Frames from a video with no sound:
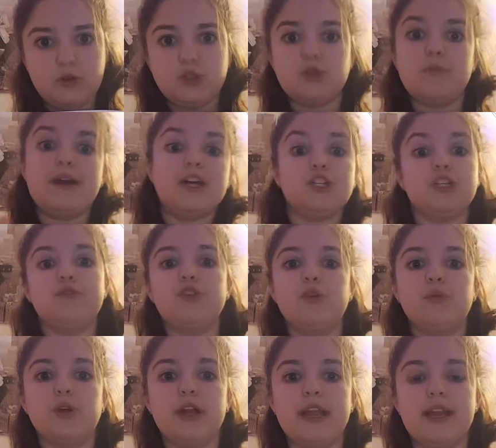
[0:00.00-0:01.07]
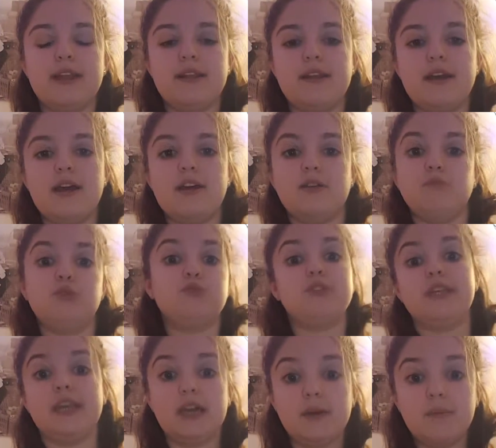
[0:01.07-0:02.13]
So imagine if you were in a
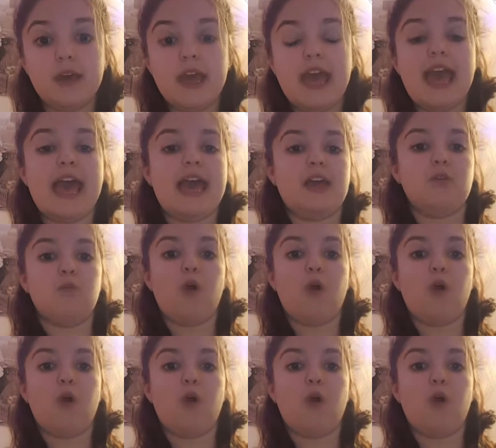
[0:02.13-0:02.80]
museum and